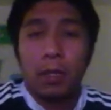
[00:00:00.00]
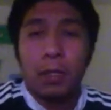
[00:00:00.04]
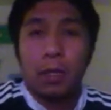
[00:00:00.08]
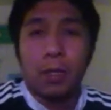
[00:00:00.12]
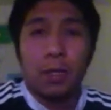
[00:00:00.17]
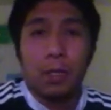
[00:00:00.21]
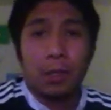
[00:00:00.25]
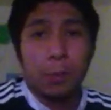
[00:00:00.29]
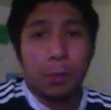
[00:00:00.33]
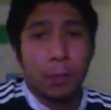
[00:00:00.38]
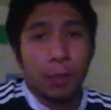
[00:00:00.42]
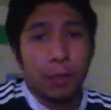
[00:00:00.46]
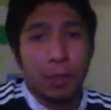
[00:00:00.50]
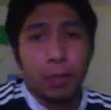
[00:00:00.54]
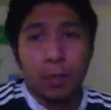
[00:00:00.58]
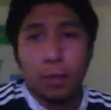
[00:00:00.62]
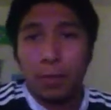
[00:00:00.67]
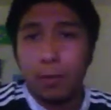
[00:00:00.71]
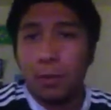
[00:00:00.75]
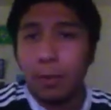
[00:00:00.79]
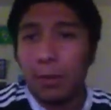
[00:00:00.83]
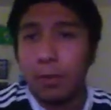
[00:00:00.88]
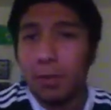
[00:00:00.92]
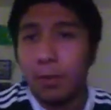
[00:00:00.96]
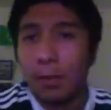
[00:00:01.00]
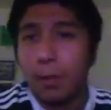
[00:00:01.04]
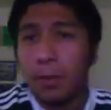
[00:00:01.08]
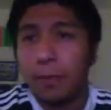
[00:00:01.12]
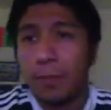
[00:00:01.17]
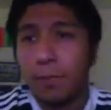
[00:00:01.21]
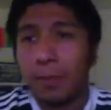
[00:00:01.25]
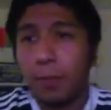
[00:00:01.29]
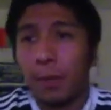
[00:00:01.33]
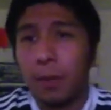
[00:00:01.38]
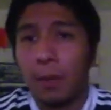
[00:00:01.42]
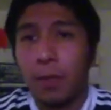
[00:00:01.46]
against Barcelona
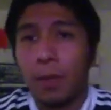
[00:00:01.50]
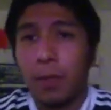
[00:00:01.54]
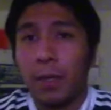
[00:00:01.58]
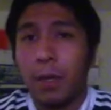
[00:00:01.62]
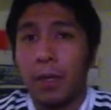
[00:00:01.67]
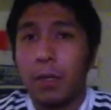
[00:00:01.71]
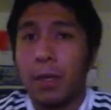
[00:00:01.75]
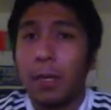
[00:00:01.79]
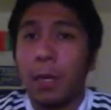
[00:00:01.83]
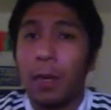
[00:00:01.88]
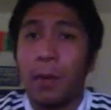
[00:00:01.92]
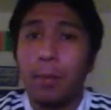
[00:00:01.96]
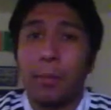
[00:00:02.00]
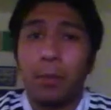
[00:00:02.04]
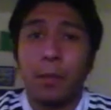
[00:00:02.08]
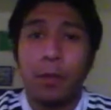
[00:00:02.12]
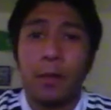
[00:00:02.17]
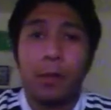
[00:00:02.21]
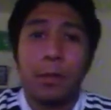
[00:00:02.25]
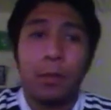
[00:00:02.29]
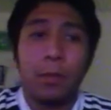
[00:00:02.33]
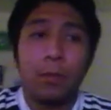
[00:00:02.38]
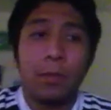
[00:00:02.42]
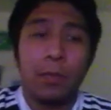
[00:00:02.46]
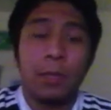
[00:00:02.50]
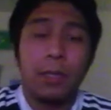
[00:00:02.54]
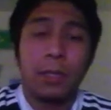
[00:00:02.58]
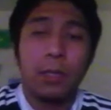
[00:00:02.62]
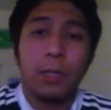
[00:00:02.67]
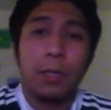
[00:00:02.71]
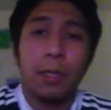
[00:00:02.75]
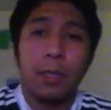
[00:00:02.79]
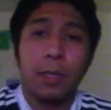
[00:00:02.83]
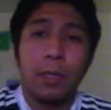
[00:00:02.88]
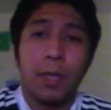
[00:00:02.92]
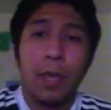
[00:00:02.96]
and Camp Nou,
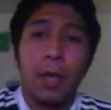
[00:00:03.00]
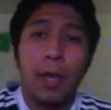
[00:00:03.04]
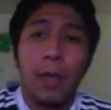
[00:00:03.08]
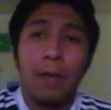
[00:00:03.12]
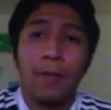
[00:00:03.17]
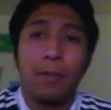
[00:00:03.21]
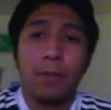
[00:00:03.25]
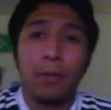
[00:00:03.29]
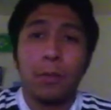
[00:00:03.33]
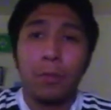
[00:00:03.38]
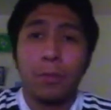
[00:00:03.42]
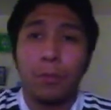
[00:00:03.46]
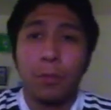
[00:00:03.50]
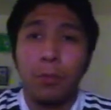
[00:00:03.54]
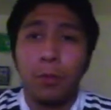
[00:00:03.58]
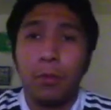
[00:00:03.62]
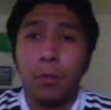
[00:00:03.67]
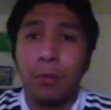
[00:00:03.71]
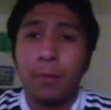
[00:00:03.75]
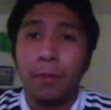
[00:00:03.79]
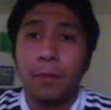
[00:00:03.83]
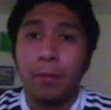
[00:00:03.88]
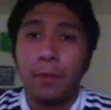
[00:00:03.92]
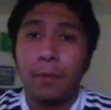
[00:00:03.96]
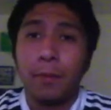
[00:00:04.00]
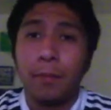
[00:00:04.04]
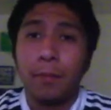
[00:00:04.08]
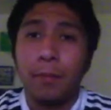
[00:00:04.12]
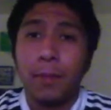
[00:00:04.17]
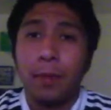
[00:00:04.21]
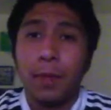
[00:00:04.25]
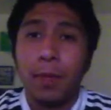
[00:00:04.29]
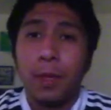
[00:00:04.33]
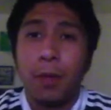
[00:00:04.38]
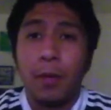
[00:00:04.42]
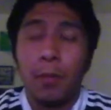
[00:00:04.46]
which they have to improve.
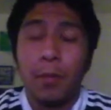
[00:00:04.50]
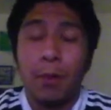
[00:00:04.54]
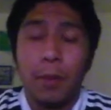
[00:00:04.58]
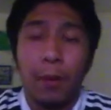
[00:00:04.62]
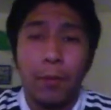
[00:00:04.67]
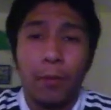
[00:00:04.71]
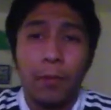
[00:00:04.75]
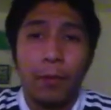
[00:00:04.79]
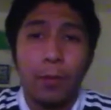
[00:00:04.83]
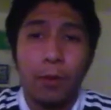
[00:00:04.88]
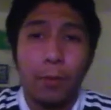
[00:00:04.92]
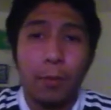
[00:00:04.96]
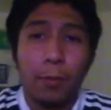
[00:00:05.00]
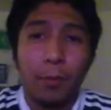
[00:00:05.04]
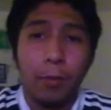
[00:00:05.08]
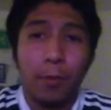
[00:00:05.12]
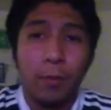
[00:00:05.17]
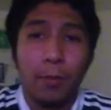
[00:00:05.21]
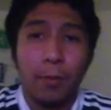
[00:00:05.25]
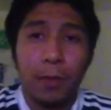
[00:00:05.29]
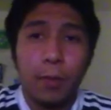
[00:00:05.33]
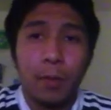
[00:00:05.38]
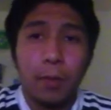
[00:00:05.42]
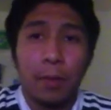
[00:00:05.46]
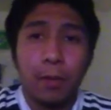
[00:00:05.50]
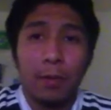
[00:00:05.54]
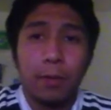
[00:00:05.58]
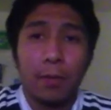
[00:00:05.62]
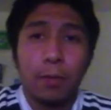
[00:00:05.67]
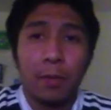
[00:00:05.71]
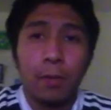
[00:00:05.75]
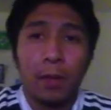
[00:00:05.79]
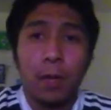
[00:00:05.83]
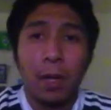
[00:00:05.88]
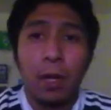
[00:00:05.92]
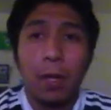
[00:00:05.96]
Waiting for an improvement,
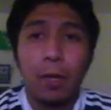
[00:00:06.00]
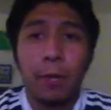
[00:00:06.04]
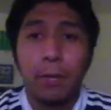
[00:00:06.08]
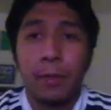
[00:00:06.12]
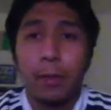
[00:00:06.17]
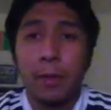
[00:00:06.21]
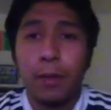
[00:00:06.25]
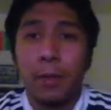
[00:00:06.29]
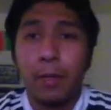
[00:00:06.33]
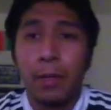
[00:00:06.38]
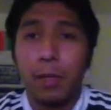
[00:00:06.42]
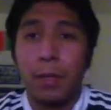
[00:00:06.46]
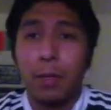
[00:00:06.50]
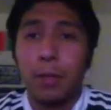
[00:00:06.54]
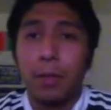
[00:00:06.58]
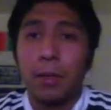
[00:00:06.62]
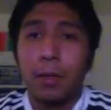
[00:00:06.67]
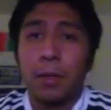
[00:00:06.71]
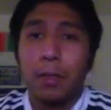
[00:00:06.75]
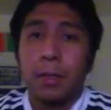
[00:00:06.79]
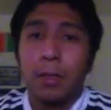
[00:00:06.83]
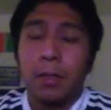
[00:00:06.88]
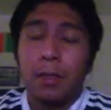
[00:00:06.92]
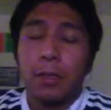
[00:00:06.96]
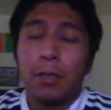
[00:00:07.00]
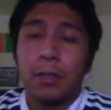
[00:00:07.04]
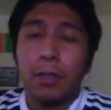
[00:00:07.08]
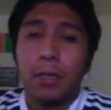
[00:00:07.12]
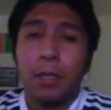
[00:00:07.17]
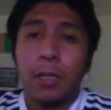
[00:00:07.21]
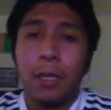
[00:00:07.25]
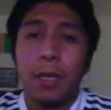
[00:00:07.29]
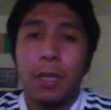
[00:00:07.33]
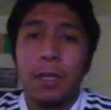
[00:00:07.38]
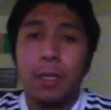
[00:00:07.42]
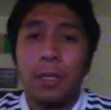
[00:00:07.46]
a la Madrid. So
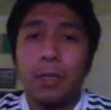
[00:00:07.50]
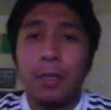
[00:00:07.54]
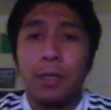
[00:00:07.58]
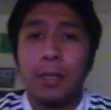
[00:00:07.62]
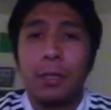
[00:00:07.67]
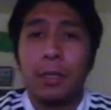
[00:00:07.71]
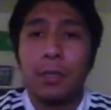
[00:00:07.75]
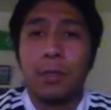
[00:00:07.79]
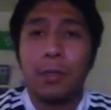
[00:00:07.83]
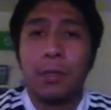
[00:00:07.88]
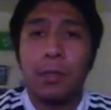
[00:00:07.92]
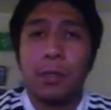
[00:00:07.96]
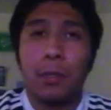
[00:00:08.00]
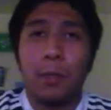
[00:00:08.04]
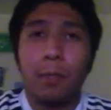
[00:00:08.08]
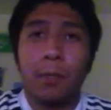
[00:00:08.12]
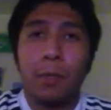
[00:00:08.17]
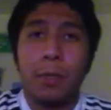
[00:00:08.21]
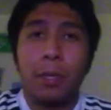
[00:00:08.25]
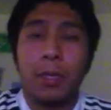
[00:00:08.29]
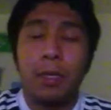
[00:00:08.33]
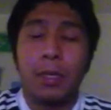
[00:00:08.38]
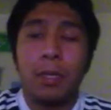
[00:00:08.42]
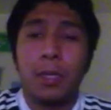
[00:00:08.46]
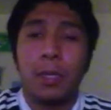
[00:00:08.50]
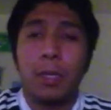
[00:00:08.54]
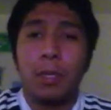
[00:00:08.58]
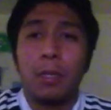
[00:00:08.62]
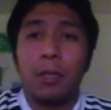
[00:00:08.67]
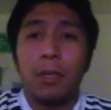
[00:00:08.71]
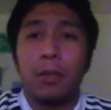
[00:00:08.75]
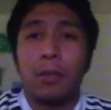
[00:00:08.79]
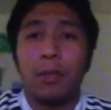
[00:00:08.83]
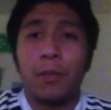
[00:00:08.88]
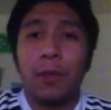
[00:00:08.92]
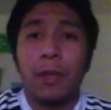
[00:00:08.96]
yeah, guys, hope you guys like
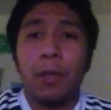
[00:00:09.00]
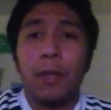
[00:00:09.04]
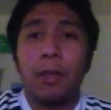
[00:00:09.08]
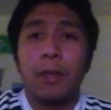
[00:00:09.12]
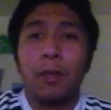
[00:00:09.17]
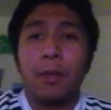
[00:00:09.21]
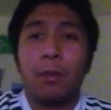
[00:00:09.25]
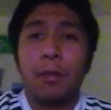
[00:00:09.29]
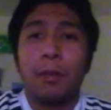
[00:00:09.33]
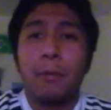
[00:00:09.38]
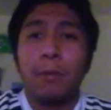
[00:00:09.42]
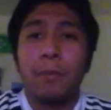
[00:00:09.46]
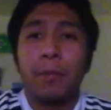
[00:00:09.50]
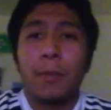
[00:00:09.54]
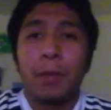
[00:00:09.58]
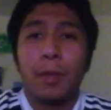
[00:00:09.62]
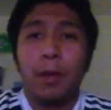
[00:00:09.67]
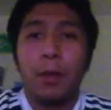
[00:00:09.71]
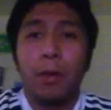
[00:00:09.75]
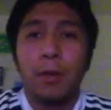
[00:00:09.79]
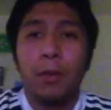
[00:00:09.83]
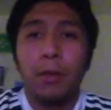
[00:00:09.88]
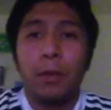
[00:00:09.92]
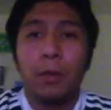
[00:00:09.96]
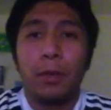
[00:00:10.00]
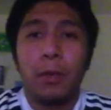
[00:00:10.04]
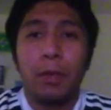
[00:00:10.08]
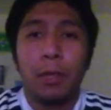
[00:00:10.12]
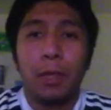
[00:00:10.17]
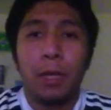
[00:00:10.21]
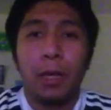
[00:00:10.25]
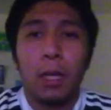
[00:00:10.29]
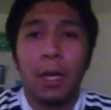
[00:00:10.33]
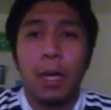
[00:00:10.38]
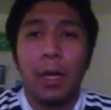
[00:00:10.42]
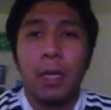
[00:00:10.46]
this video.
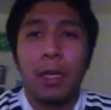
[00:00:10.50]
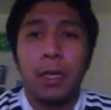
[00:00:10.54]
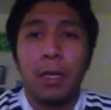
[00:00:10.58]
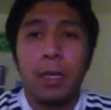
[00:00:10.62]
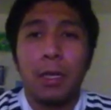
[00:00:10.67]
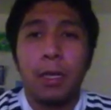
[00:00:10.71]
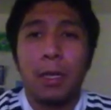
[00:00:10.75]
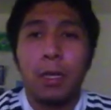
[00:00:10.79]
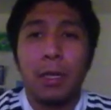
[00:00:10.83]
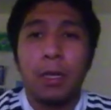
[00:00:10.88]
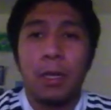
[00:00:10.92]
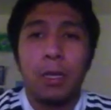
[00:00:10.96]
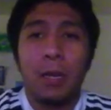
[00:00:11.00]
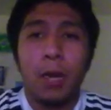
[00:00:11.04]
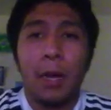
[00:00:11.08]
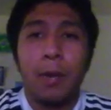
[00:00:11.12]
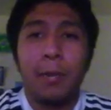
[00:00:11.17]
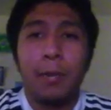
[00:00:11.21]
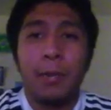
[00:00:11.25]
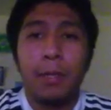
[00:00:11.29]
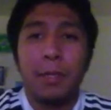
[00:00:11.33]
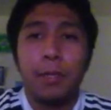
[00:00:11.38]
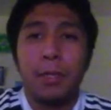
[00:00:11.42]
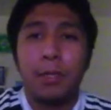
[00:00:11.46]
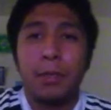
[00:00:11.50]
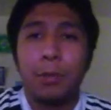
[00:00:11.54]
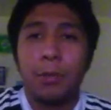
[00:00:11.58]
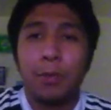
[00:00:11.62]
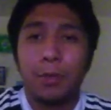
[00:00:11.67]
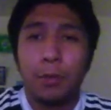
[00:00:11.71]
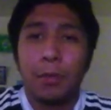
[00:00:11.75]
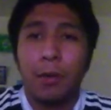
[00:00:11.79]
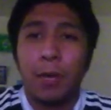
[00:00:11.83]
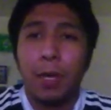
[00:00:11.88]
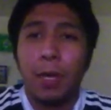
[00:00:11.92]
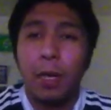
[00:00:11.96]
Like, comment,
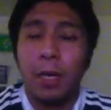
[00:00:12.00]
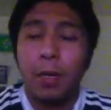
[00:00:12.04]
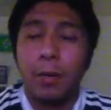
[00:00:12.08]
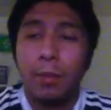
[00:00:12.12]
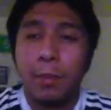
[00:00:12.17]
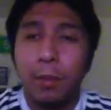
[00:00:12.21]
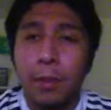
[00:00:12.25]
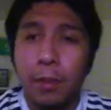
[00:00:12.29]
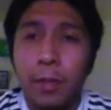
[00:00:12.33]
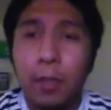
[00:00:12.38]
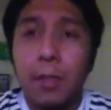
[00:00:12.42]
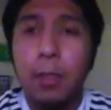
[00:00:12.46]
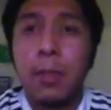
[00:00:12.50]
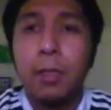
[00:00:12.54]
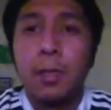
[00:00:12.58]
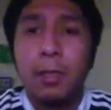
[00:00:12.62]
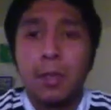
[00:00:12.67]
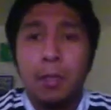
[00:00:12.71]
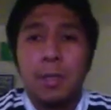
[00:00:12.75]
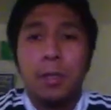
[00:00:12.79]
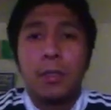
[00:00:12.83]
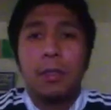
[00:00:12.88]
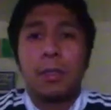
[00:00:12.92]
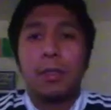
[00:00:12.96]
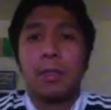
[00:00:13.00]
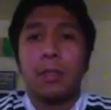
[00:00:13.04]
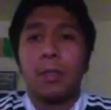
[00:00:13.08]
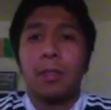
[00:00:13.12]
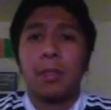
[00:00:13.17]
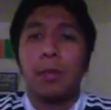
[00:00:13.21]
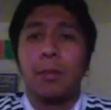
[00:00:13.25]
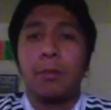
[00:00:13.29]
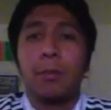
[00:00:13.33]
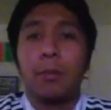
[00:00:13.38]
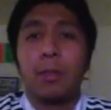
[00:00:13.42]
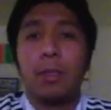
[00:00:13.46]
subscribe, and
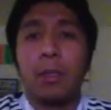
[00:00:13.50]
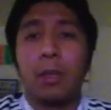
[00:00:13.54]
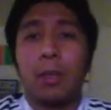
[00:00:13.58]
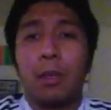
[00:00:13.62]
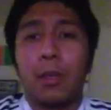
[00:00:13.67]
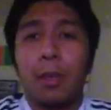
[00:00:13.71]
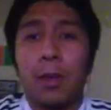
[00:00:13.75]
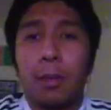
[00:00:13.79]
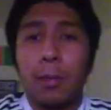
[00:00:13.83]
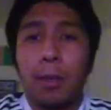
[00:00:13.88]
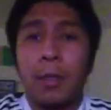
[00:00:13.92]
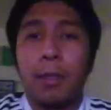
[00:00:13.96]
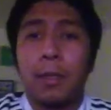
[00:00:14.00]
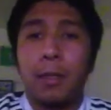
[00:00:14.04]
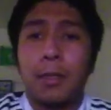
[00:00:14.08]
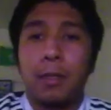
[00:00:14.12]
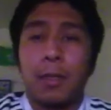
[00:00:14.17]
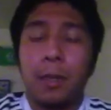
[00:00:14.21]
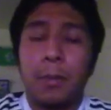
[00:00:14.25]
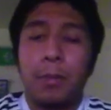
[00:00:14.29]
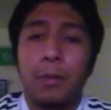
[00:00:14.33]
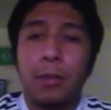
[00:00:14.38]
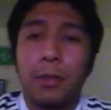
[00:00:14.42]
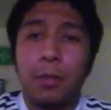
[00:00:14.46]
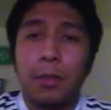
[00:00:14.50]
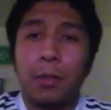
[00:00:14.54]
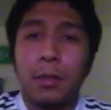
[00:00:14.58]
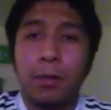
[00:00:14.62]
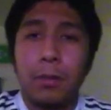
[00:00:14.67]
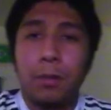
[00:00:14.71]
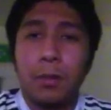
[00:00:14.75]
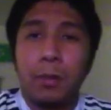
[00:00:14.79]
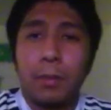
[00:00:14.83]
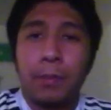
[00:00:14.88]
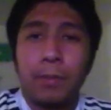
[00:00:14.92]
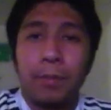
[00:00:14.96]
tell me what y'all think about this
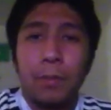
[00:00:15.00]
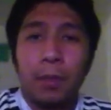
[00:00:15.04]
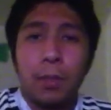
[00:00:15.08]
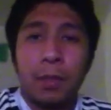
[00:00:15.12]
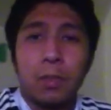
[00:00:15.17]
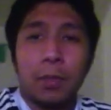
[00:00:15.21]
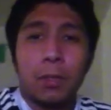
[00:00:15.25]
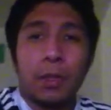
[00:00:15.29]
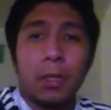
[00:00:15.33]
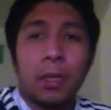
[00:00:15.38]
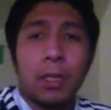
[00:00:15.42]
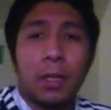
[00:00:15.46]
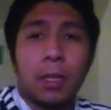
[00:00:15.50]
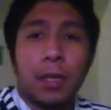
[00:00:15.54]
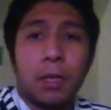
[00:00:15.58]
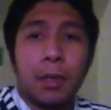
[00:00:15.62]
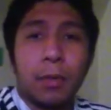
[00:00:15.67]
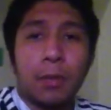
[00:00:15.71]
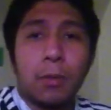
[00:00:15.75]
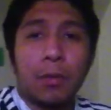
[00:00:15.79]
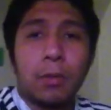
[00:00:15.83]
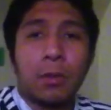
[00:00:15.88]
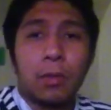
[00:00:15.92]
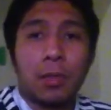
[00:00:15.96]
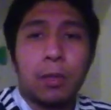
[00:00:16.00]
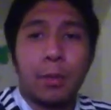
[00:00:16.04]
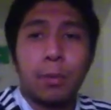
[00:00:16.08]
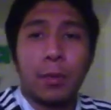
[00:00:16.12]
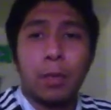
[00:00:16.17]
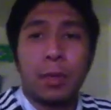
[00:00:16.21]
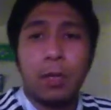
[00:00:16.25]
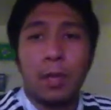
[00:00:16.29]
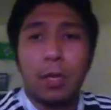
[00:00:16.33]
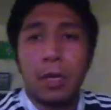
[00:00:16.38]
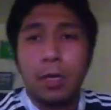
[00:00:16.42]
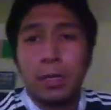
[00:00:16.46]
episode. So yeah, Chris
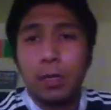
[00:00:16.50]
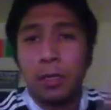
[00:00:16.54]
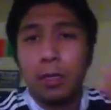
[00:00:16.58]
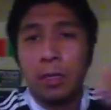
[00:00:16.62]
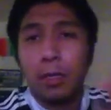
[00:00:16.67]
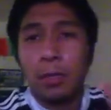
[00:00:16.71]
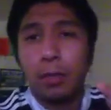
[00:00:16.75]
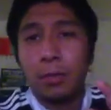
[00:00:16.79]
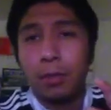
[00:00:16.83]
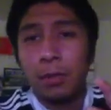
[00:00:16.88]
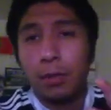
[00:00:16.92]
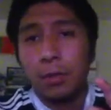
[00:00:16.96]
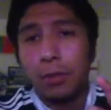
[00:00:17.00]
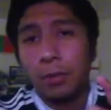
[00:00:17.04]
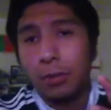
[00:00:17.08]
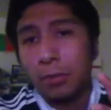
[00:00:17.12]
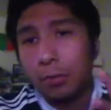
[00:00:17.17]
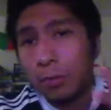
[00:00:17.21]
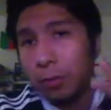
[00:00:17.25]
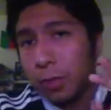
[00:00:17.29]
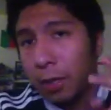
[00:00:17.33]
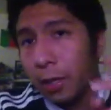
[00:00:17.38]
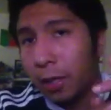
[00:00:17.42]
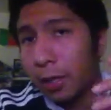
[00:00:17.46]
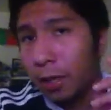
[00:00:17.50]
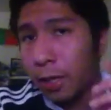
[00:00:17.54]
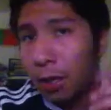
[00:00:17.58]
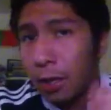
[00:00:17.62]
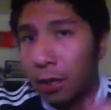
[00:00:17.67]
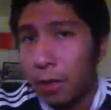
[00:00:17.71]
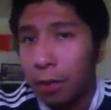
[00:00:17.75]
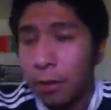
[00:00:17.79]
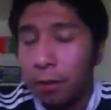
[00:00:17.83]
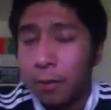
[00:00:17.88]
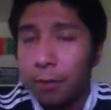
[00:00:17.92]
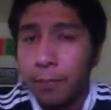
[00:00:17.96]
Gabino out. See you real soon. Take
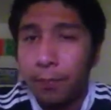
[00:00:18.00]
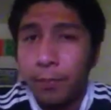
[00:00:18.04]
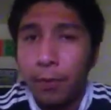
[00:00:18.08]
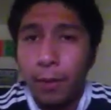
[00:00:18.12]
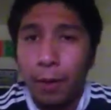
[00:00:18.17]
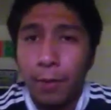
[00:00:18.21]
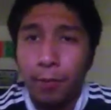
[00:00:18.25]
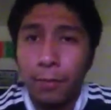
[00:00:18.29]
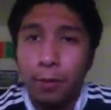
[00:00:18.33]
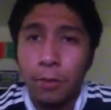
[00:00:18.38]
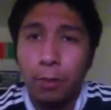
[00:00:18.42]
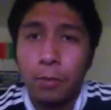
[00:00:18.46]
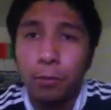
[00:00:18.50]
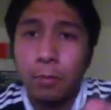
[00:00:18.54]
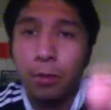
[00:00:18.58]
care. Have a good